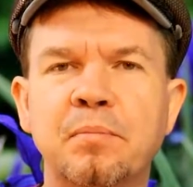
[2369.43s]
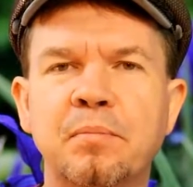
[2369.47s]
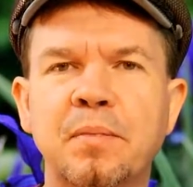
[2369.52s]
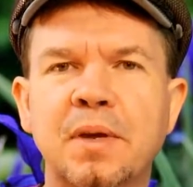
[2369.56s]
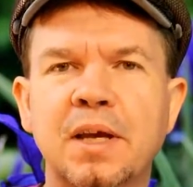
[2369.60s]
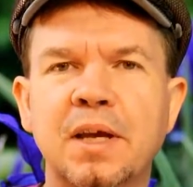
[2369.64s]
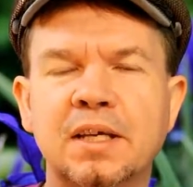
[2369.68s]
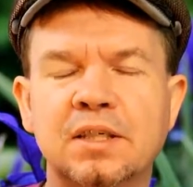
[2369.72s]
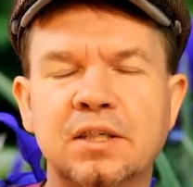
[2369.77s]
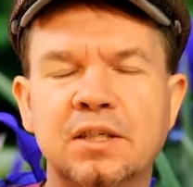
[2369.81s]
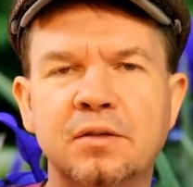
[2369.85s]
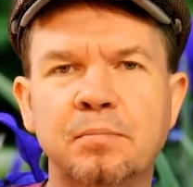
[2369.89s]

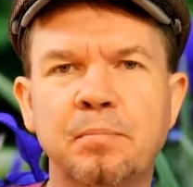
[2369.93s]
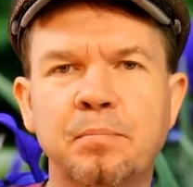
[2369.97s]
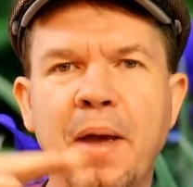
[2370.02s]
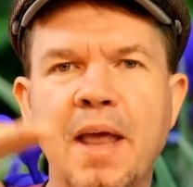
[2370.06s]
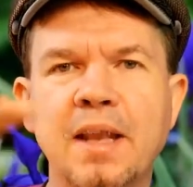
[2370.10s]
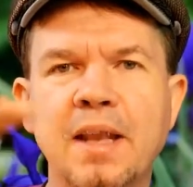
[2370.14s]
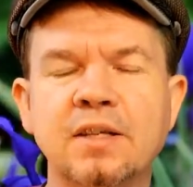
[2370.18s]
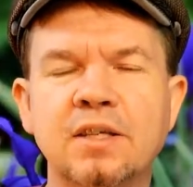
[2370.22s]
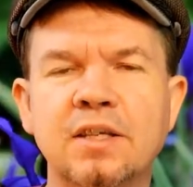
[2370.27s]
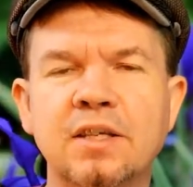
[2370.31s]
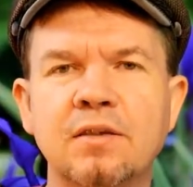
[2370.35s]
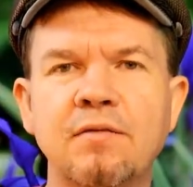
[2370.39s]

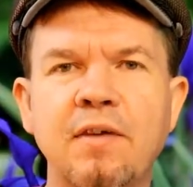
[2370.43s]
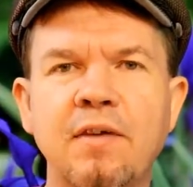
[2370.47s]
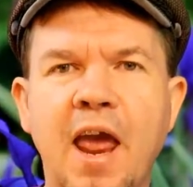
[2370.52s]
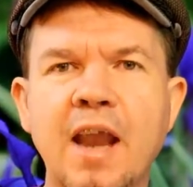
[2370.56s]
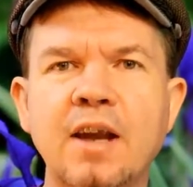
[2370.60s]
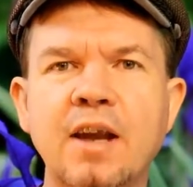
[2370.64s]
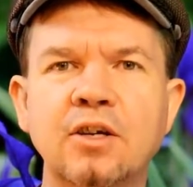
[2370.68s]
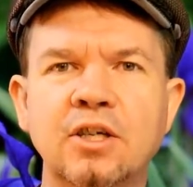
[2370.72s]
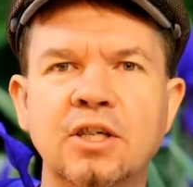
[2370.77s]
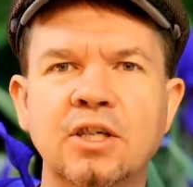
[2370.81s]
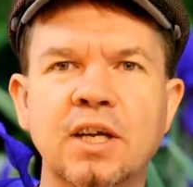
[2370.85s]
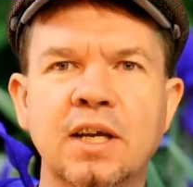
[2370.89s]
expensive
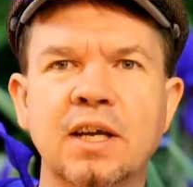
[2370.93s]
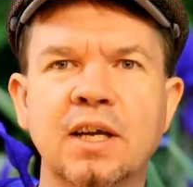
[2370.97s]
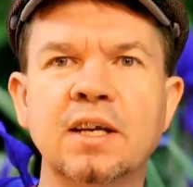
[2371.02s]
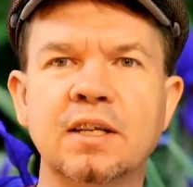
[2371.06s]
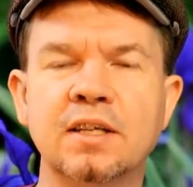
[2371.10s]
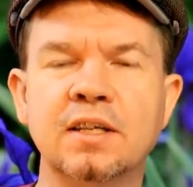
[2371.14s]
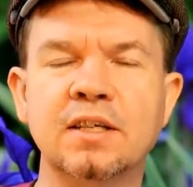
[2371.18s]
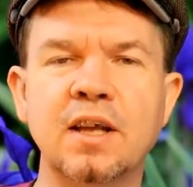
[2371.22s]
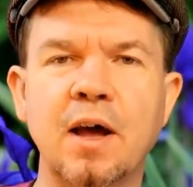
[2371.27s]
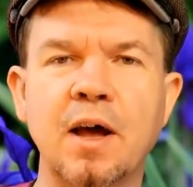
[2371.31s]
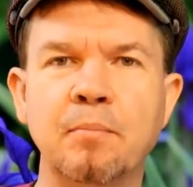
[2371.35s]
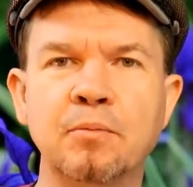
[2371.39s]
energy
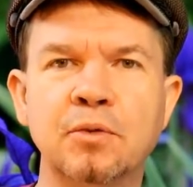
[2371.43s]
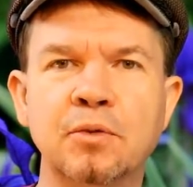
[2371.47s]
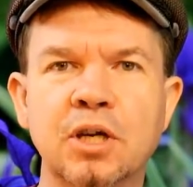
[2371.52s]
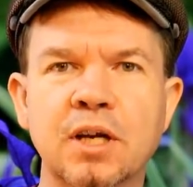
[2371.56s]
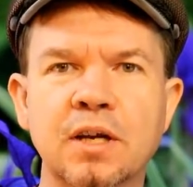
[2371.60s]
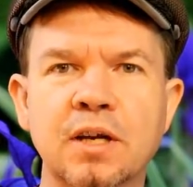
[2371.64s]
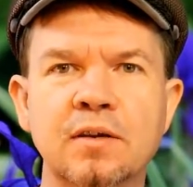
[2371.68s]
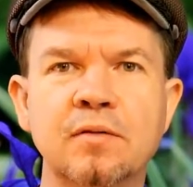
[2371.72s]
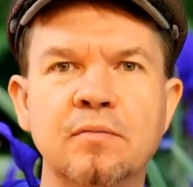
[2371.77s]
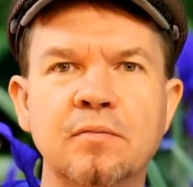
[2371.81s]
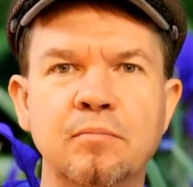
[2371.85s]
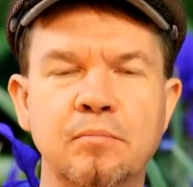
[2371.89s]

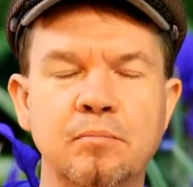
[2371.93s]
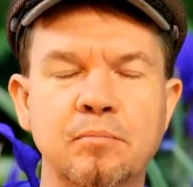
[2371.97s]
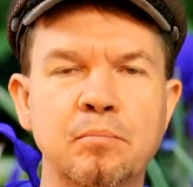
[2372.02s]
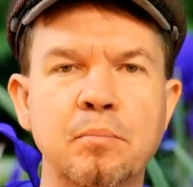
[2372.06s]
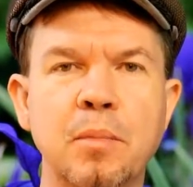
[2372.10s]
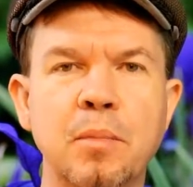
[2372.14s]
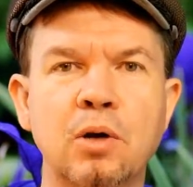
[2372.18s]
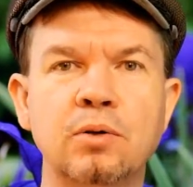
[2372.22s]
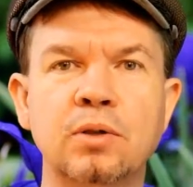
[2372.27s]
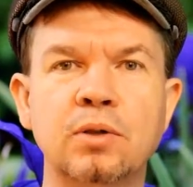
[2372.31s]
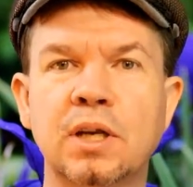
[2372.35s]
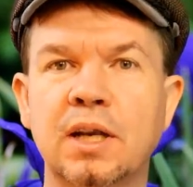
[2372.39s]
consumption,
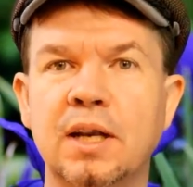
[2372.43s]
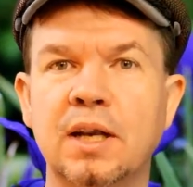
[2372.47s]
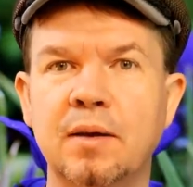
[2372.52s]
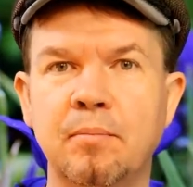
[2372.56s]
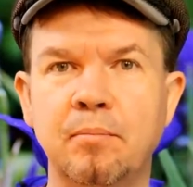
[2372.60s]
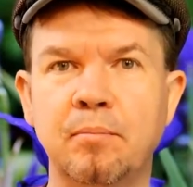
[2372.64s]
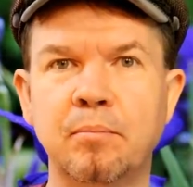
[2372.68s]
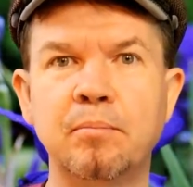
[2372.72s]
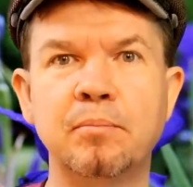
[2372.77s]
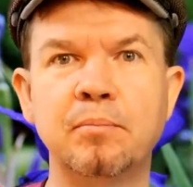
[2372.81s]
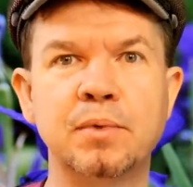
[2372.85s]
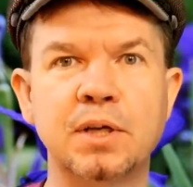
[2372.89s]

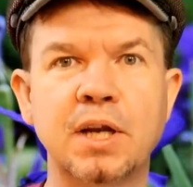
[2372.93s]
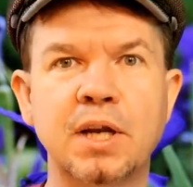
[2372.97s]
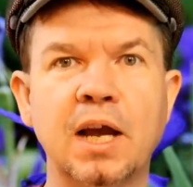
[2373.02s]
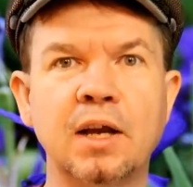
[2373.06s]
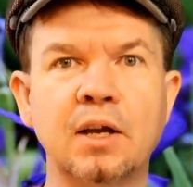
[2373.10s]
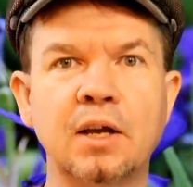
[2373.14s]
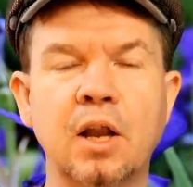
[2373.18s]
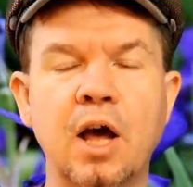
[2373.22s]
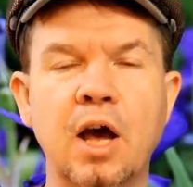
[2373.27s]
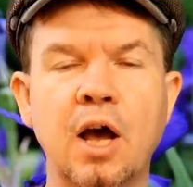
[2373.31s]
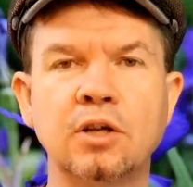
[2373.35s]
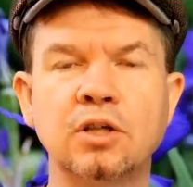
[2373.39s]
mostly
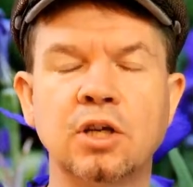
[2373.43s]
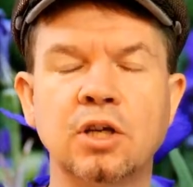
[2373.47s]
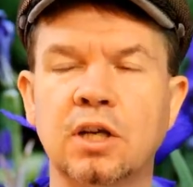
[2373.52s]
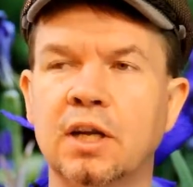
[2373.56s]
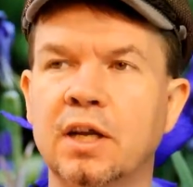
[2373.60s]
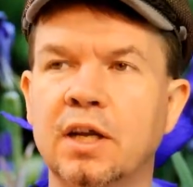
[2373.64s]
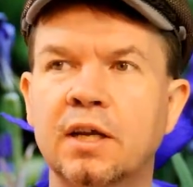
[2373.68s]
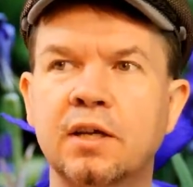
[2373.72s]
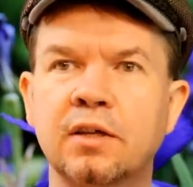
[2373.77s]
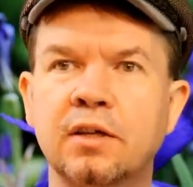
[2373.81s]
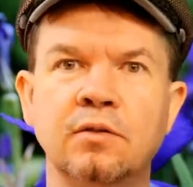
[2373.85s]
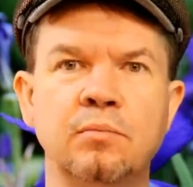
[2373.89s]

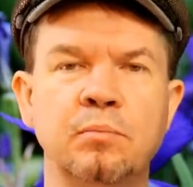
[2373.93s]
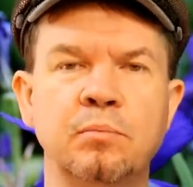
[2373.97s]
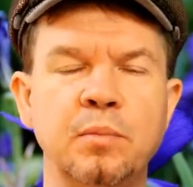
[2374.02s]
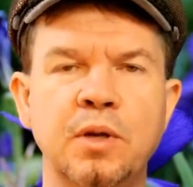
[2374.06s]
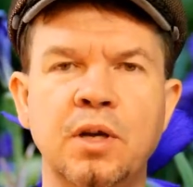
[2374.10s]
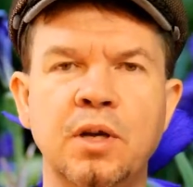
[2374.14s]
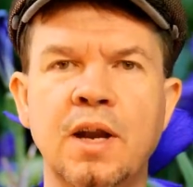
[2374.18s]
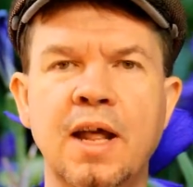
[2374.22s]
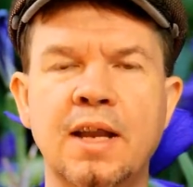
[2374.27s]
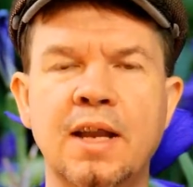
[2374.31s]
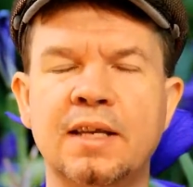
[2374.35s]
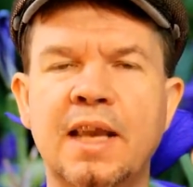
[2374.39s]
psychologically, because
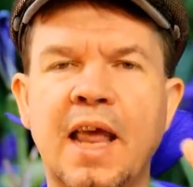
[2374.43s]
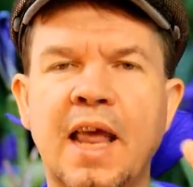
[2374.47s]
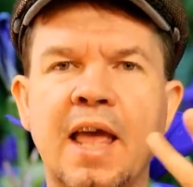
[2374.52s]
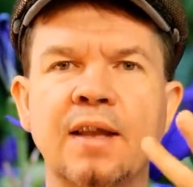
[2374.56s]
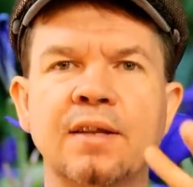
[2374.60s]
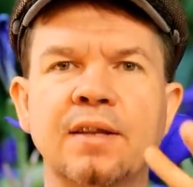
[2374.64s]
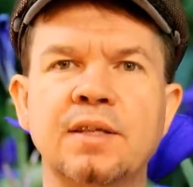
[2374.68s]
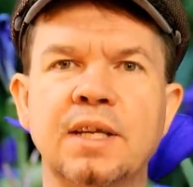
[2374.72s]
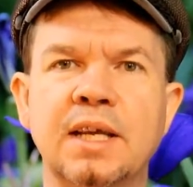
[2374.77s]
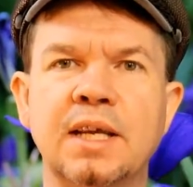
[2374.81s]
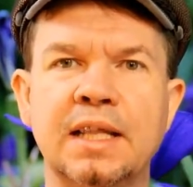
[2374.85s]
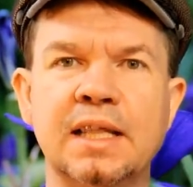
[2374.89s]
you're not
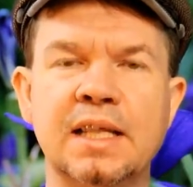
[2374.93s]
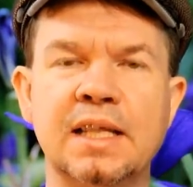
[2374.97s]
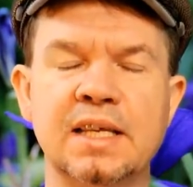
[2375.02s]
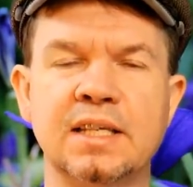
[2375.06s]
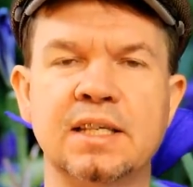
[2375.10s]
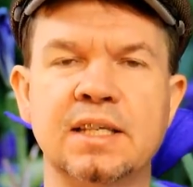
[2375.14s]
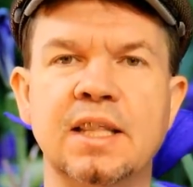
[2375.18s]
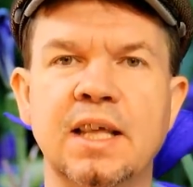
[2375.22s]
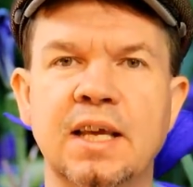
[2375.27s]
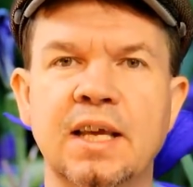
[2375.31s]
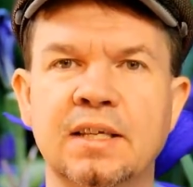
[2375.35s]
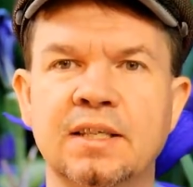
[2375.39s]
dancing
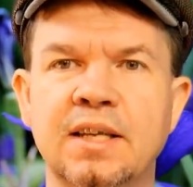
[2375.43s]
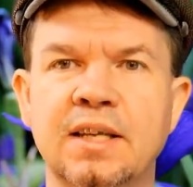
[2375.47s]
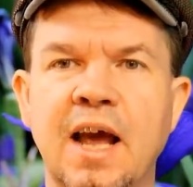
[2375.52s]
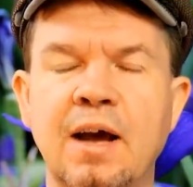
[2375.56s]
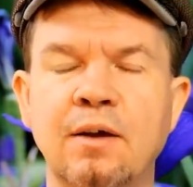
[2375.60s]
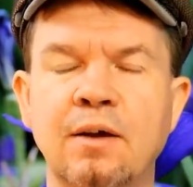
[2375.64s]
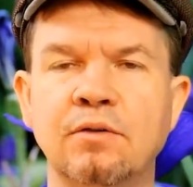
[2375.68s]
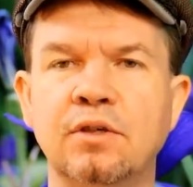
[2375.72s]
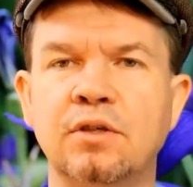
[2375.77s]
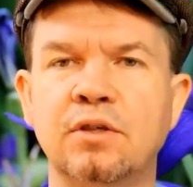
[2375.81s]
these things out.